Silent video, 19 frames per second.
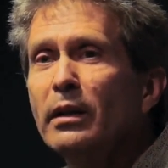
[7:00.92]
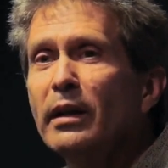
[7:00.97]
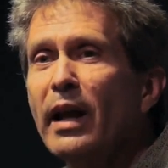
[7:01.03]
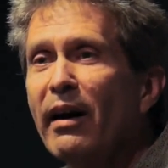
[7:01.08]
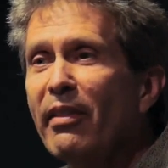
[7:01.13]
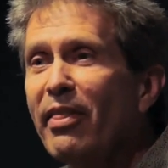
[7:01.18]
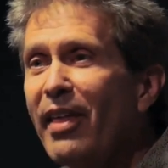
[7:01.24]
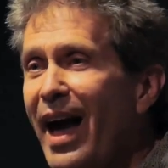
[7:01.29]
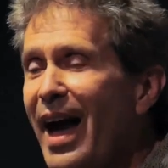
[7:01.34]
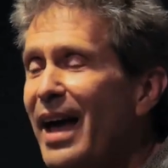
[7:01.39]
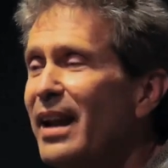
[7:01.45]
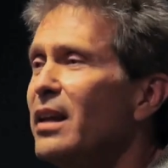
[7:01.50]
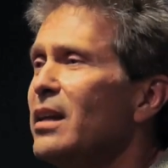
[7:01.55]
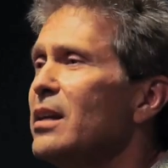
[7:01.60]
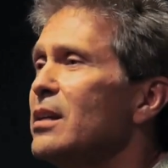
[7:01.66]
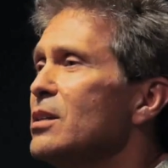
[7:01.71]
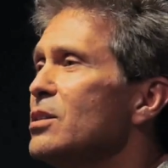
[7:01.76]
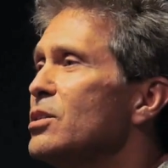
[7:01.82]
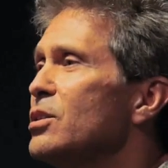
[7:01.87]
Now that
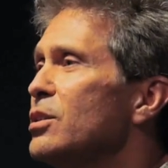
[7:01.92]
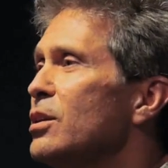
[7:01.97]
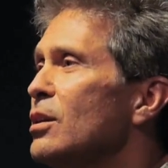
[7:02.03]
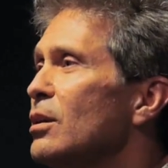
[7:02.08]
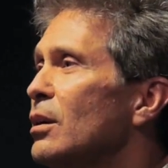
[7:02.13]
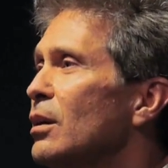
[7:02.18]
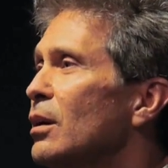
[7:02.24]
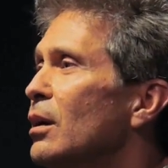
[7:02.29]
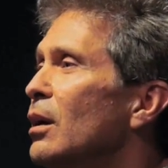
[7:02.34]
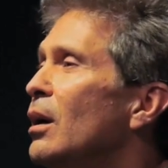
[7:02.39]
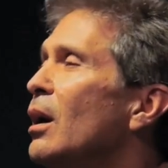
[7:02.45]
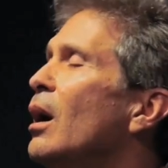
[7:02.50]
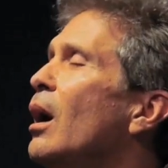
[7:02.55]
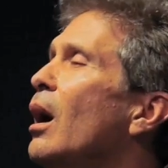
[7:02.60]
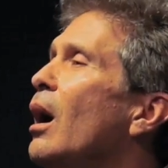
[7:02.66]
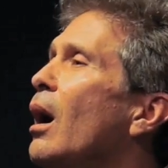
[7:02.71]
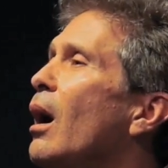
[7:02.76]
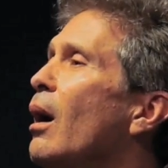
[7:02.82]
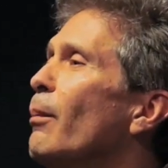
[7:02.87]
is
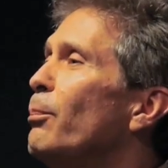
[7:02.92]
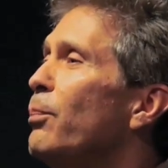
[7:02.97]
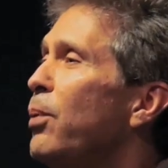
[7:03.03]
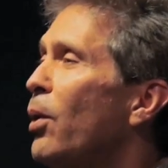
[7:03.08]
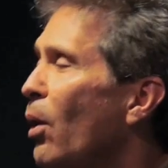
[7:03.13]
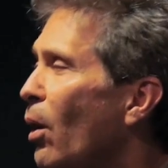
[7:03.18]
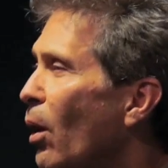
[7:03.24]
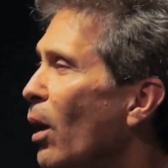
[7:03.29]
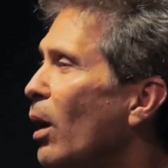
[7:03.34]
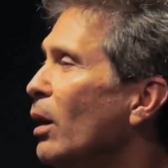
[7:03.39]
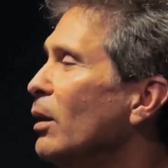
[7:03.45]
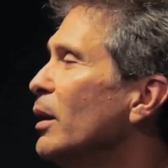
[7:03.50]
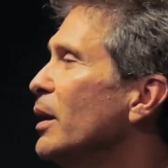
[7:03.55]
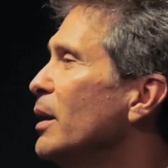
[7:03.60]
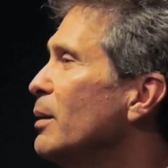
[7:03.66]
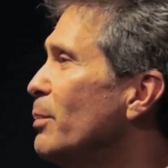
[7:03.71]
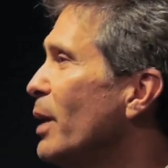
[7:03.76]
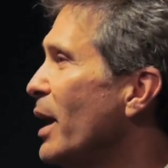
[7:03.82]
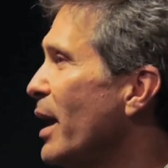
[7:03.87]

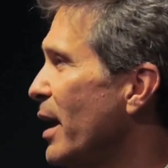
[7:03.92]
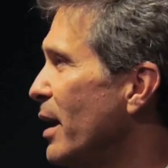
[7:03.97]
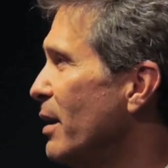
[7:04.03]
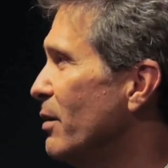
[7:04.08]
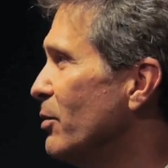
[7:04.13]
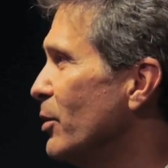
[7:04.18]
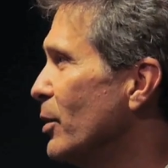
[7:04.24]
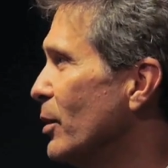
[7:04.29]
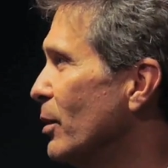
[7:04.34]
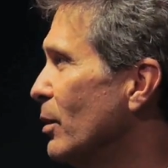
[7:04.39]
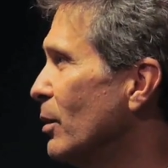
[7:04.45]
appalling behavior.